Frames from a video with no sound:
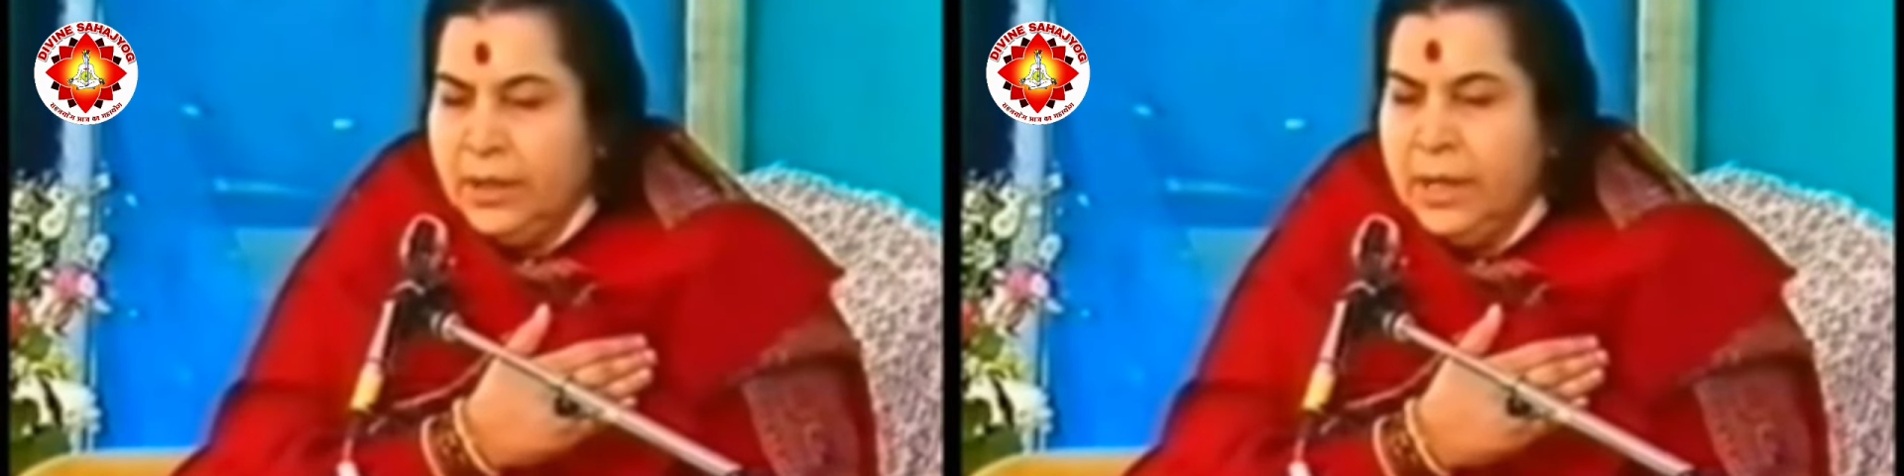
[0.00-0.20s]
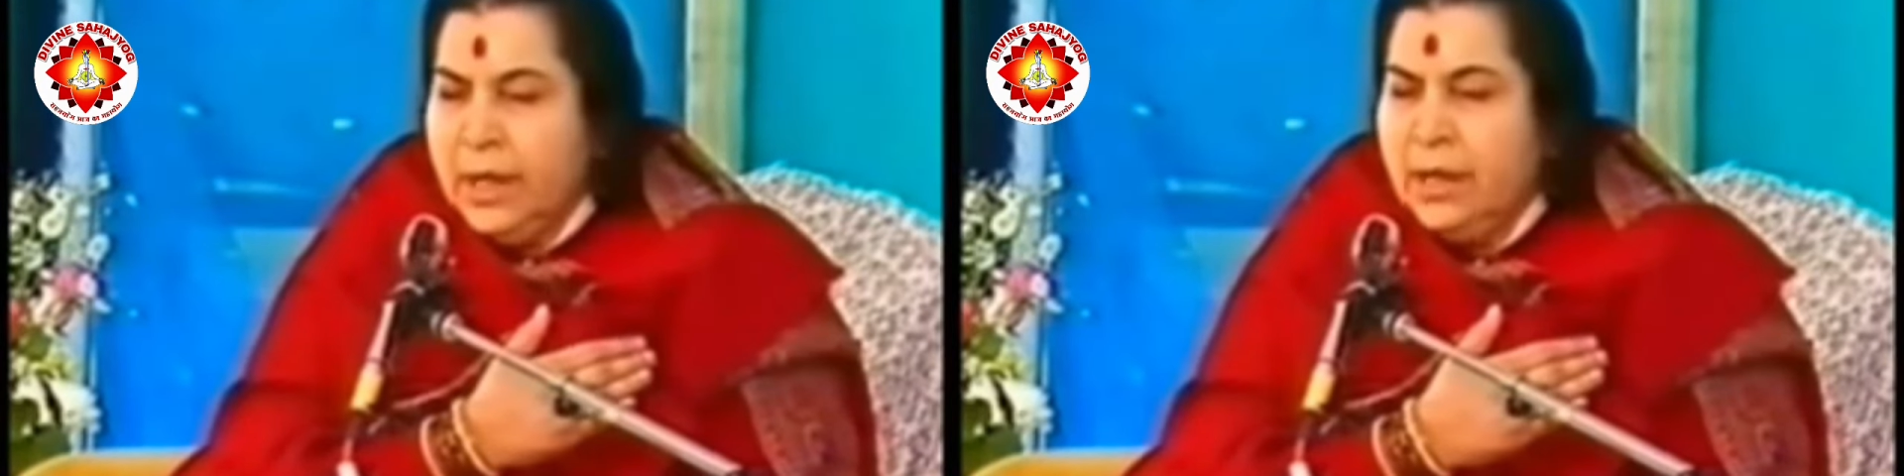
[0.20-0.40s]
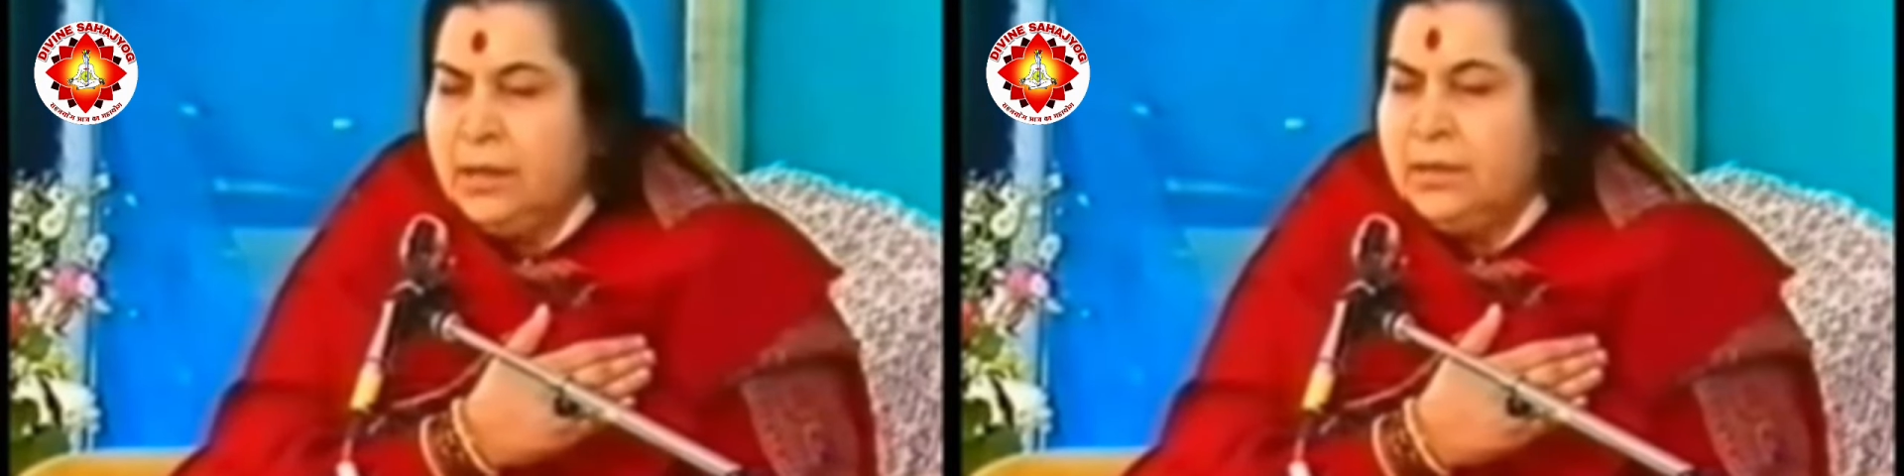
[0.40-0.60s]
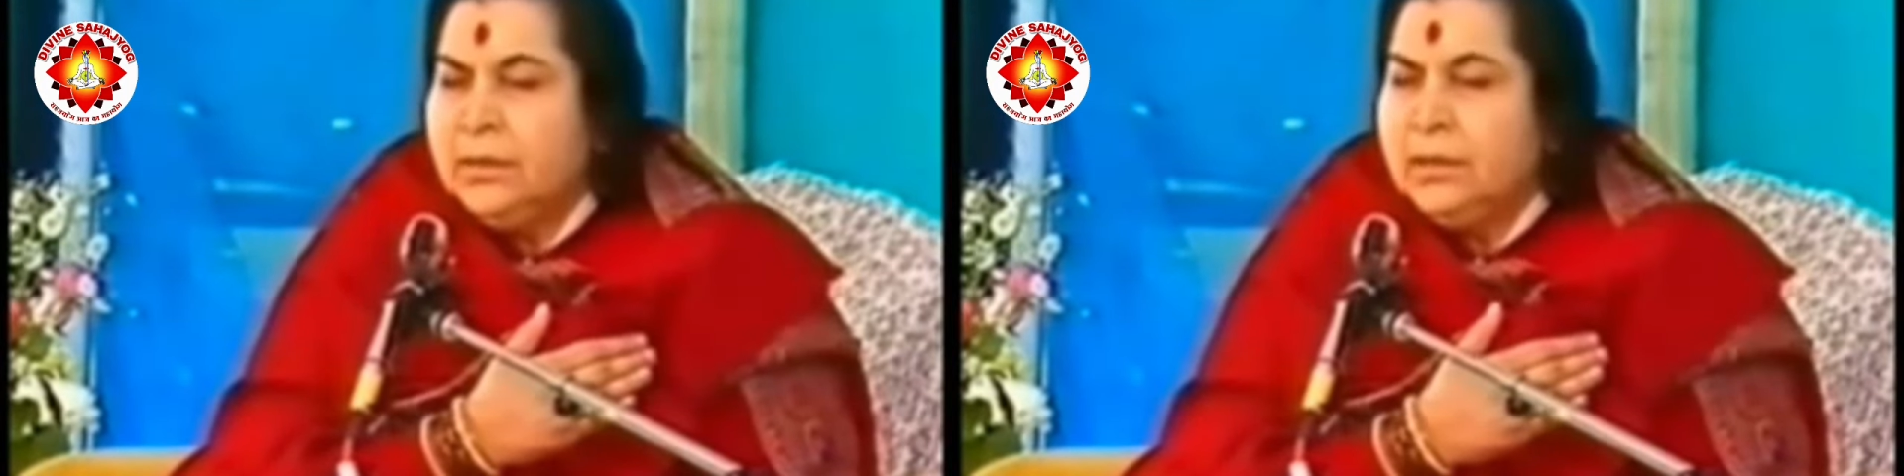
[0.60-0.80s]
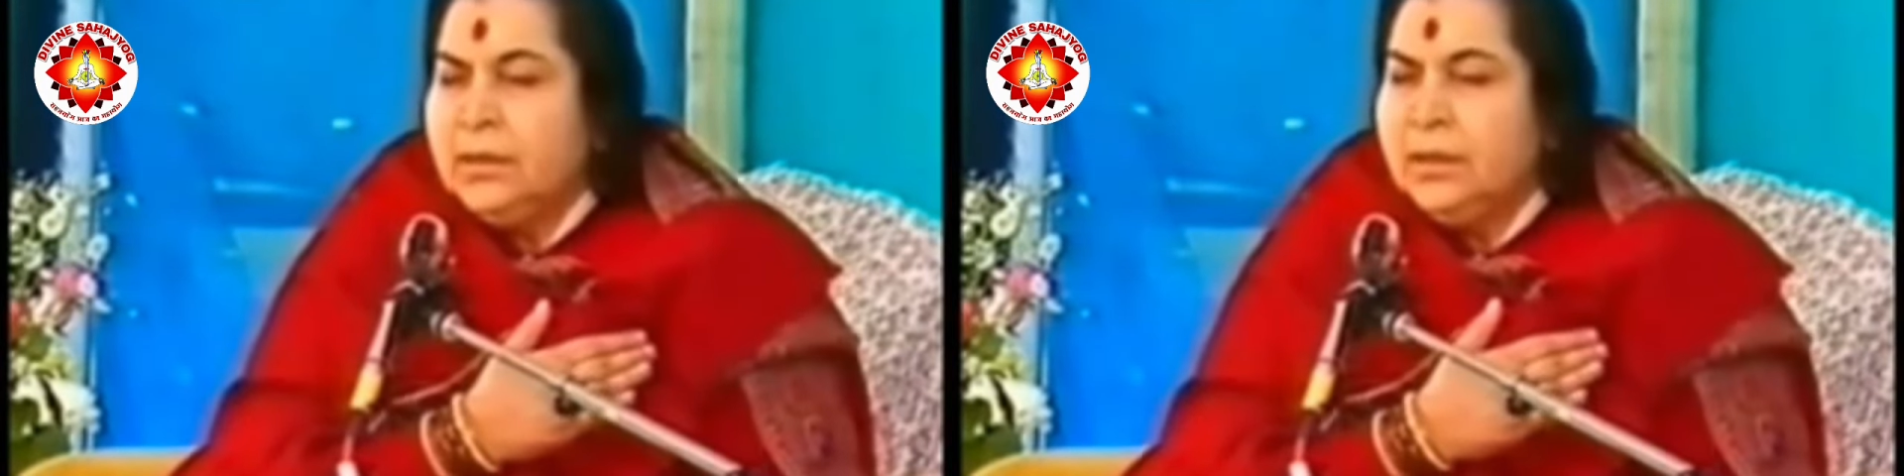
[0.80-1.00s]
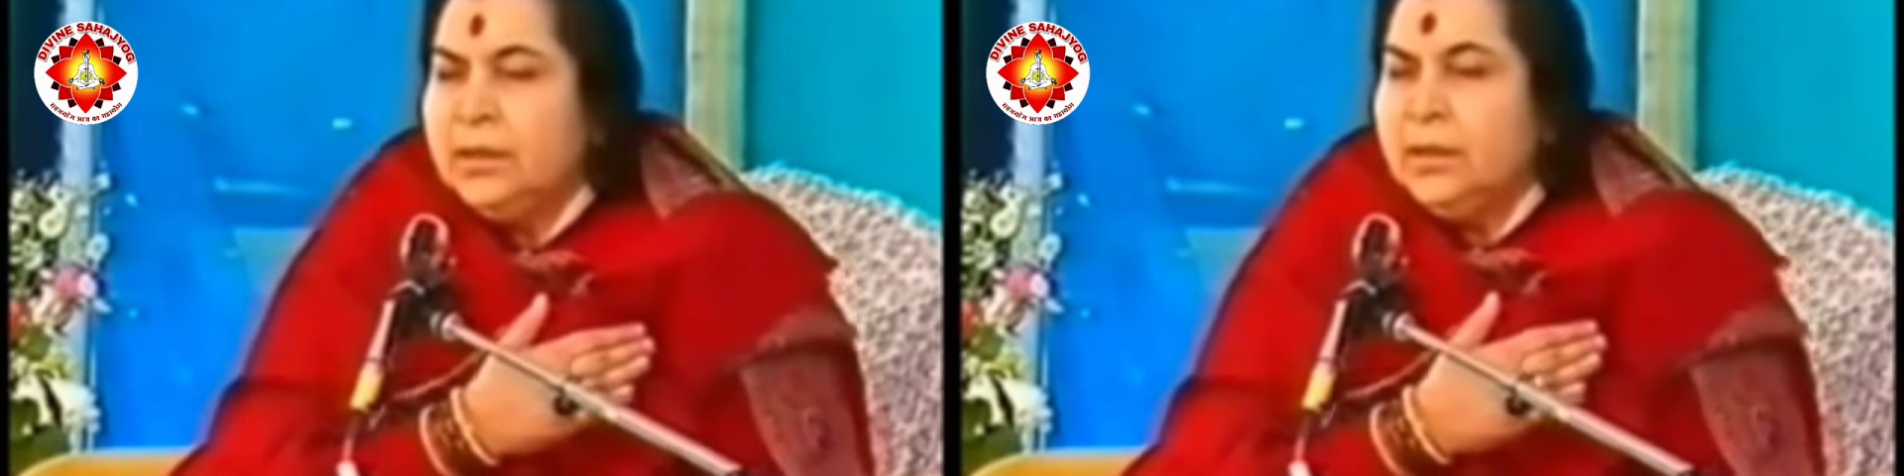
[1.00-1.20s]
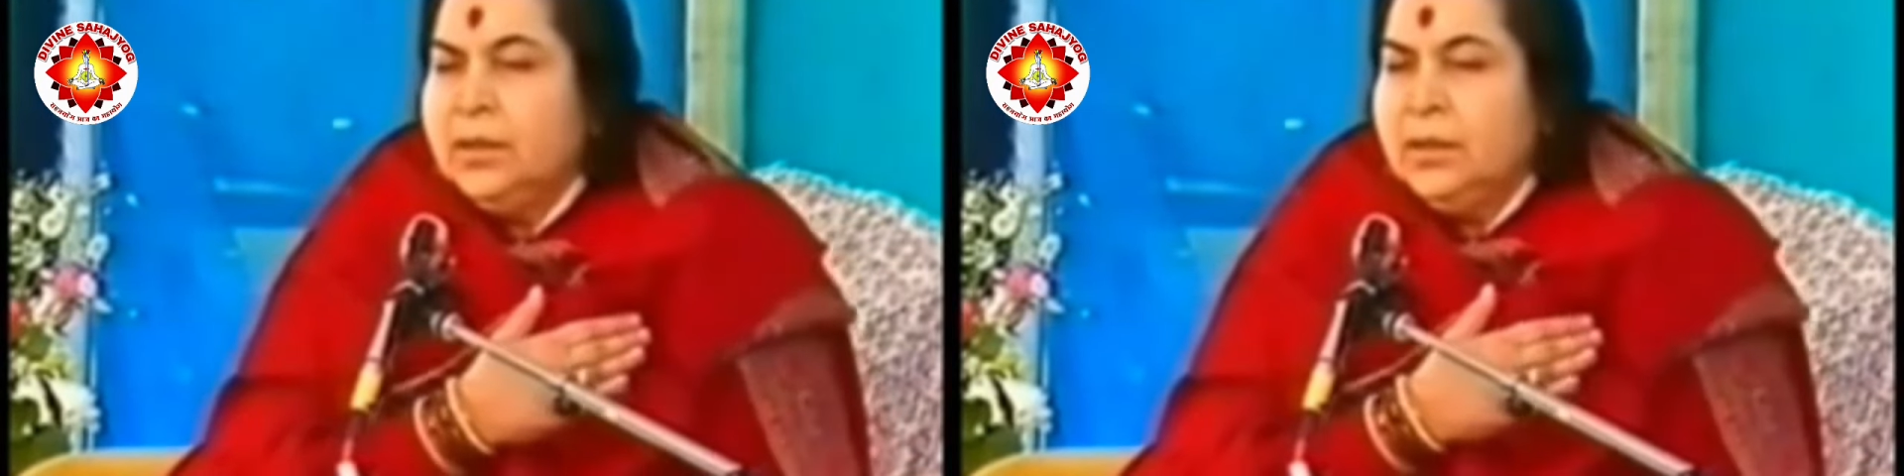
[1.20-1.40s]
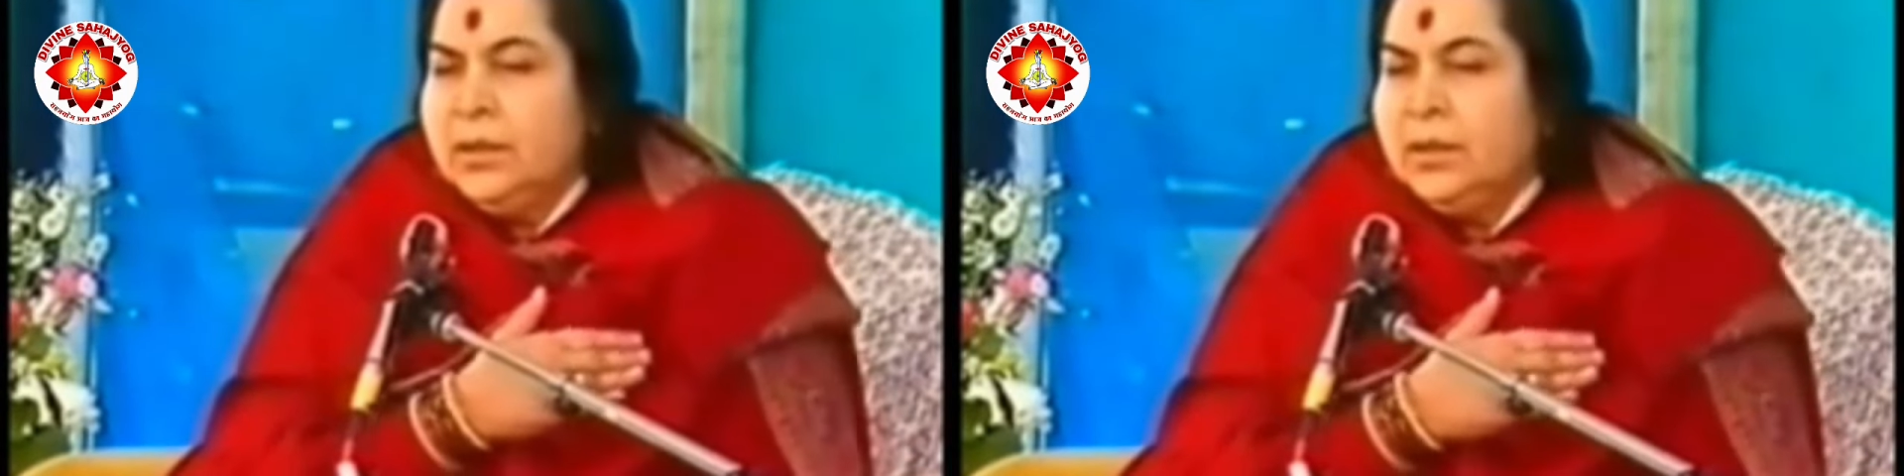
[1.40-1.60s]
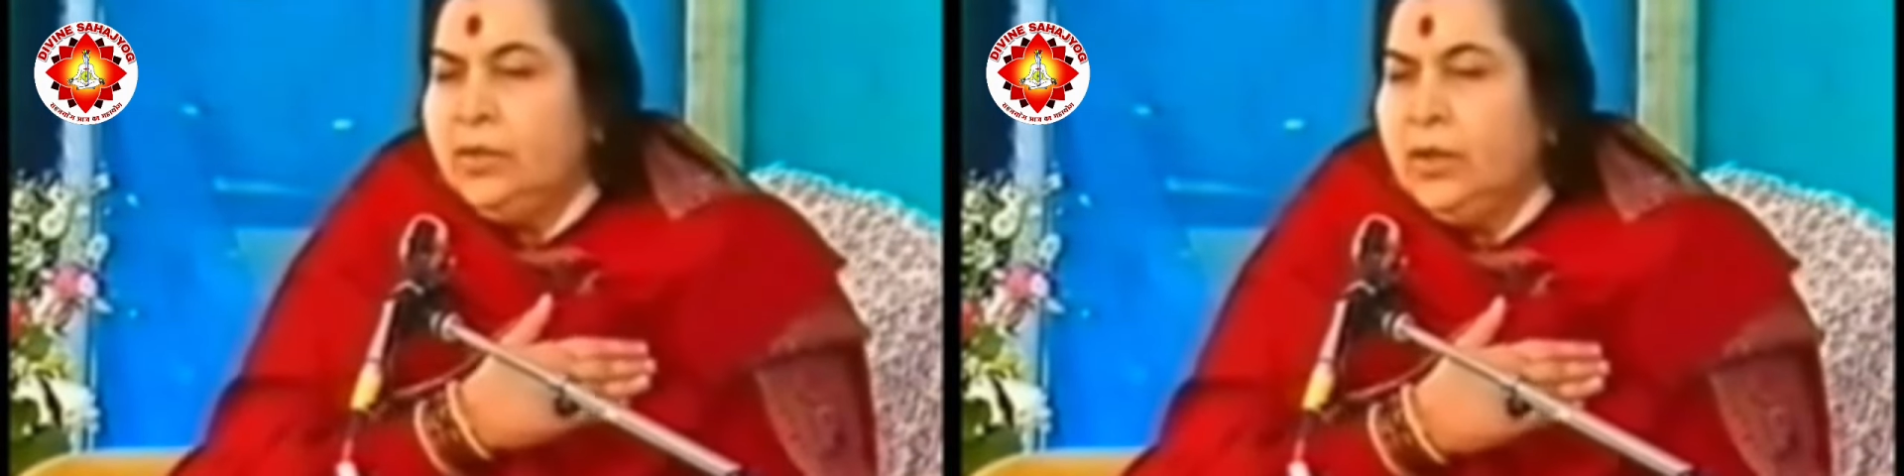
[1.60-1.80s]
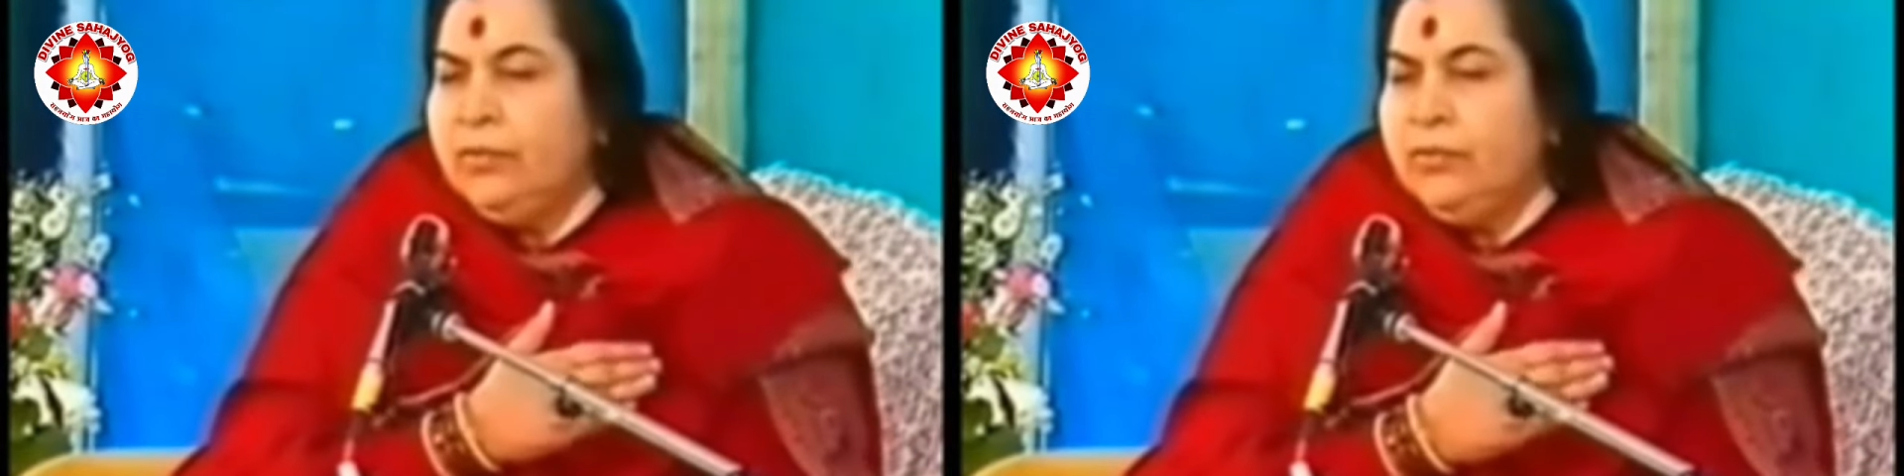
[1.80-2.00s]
Here you